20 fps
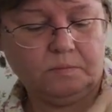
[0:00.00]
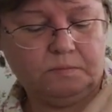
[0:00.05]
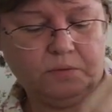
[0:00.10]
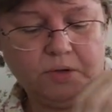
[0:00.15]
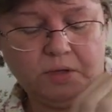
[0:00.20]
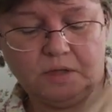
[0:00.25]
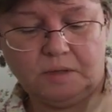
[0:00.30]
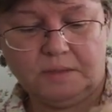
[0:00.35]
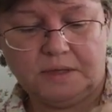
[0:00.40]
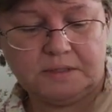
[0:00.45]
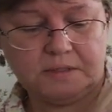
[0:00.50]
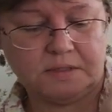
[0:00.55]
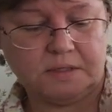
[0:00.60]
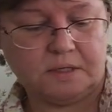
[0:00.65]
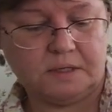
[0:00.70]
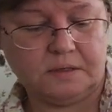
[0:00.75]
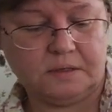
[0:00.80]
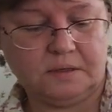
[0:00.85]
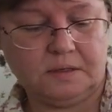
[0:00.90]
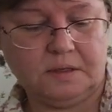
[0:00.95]
put them
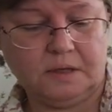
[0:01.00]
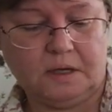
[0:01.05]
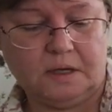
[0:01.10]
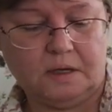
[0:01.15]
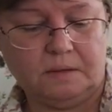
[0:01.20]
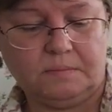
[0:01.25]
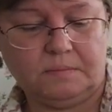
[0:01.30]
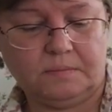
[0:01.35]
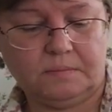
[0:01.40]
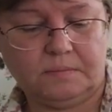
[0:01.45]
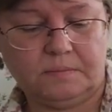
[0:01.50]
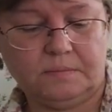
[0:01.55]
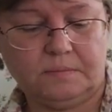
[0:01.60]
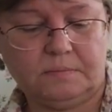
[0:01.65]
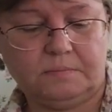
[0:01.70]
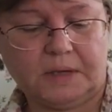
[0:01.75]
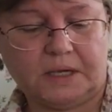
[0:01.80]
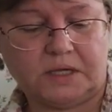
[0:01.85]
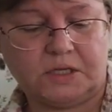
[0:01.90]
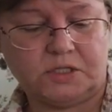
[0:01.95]
into
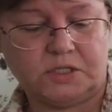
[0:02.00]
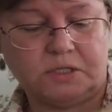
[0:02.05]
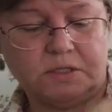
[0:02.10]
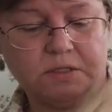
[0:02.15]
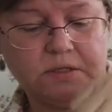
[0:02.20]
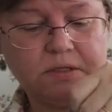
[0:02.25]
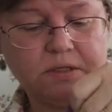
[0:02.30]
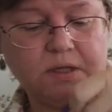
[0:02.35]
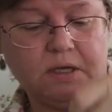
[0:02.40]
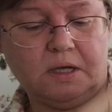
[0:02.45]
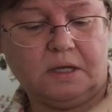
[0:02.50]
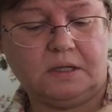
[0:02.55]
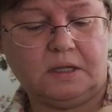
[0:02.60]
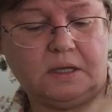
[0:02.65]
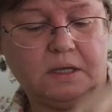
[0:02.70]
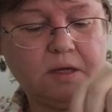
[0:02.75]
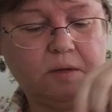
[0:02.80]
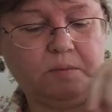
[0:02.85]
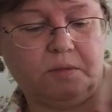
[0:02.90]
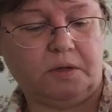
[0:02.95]
packages, and
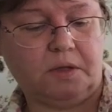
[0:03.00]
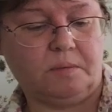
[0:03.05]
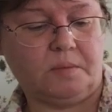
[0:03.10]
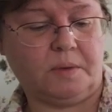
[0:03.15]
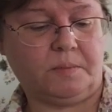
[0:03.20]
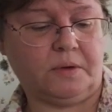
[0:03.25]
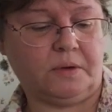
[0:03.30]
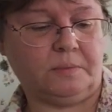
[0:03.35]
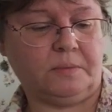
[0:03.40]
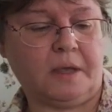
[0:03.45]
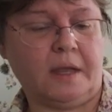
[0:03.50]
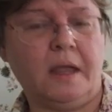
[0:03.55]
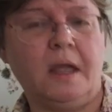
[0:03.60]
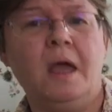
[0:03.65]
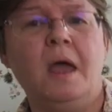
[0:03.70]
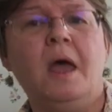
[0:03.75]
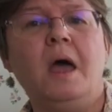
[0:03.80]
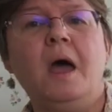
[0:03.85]
then I'll put them up on my